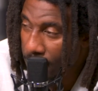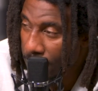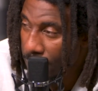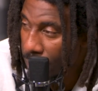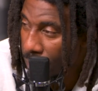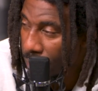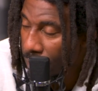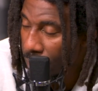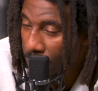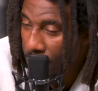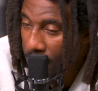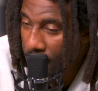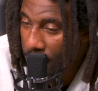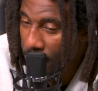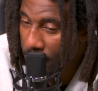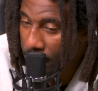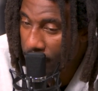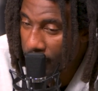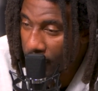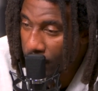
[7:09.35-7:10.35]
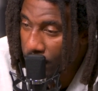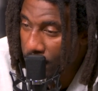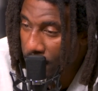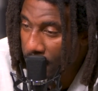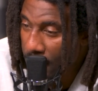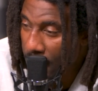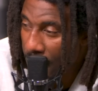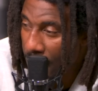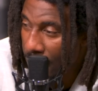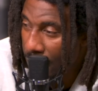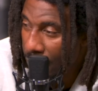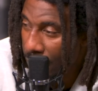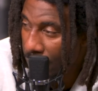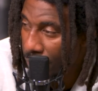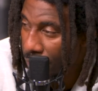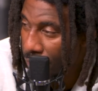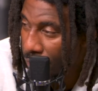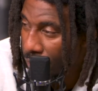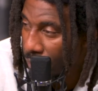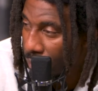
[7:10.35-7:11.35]
it was a God
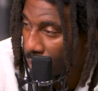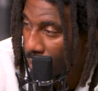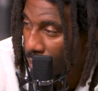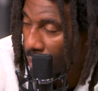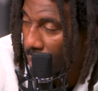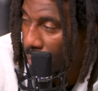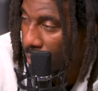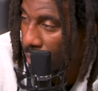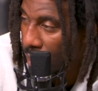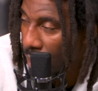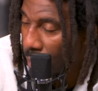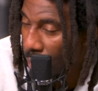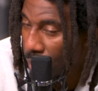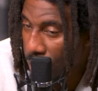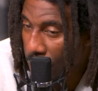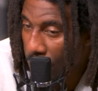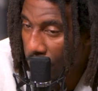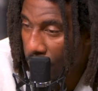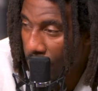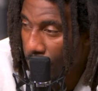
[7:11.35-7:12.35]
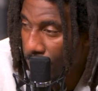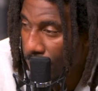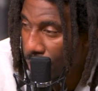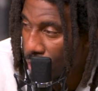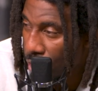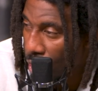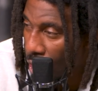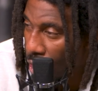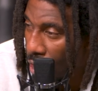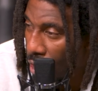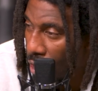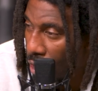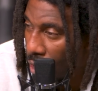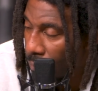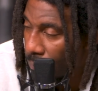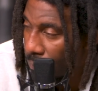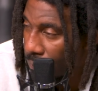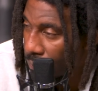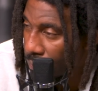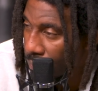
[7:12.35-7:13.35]
gift. You know what I'm saying? I was
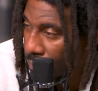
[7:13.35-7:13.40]
tall,